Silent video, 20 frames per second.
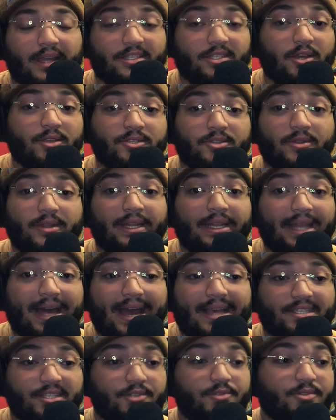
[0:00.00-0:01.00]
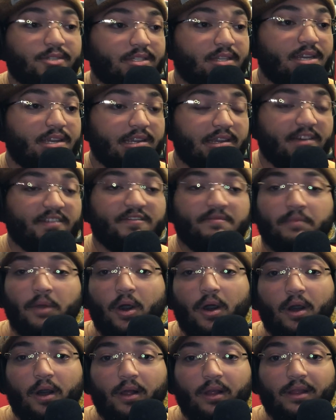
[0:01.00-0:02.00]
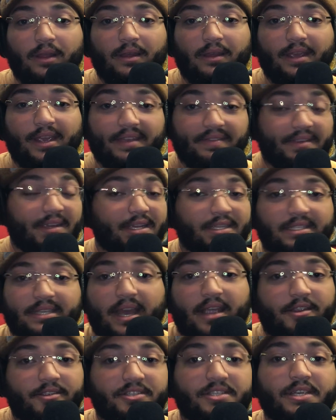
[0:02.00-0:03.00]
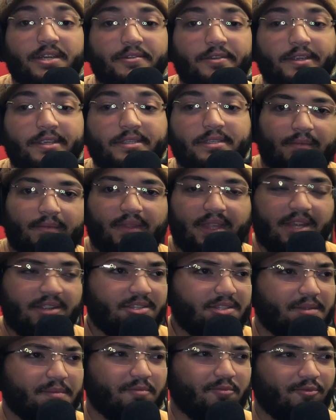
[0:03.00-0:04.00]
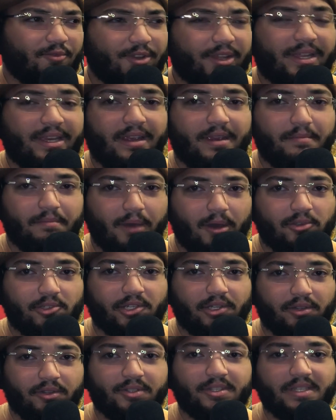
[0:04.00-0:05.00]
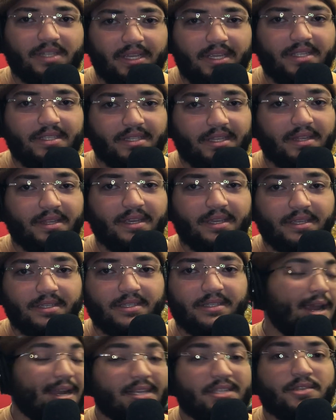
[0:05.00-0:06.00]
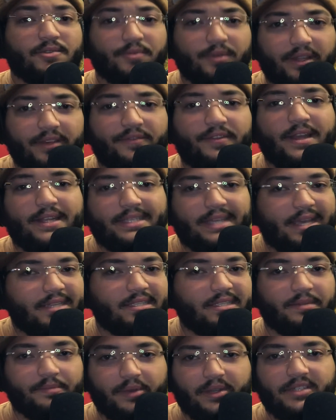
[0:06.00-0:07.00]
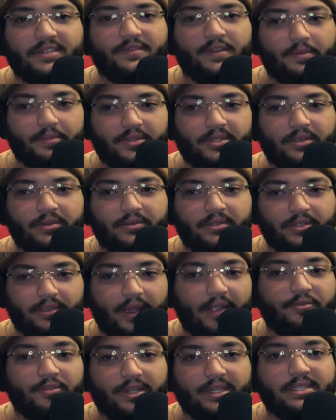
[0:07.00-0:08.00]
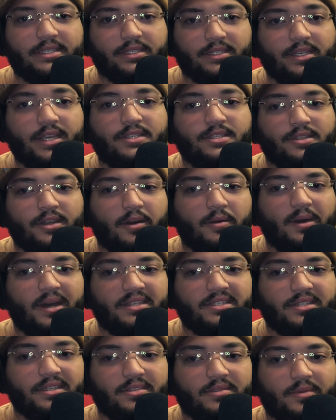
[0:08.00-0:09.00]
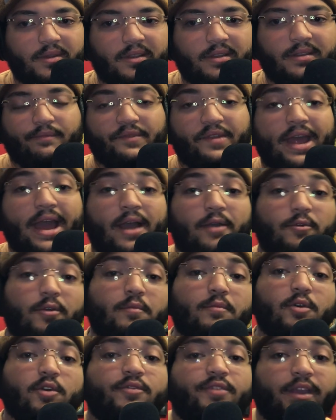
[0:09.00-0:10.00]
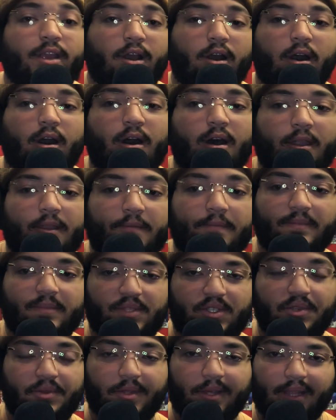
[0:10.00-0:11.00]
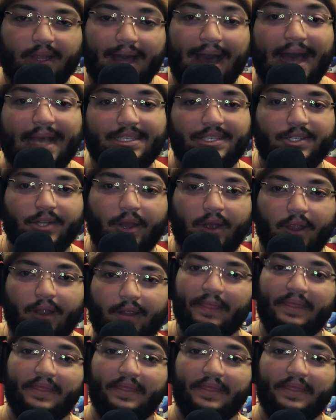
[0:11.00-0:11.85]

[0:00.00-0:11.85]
It's also the last you see of Maul in the entire series. There's some really emotional scenes in this, and it's a really fantastic bunch of episodes, so I really suggest y'all watch this one. Now, we're moving on to the last arc.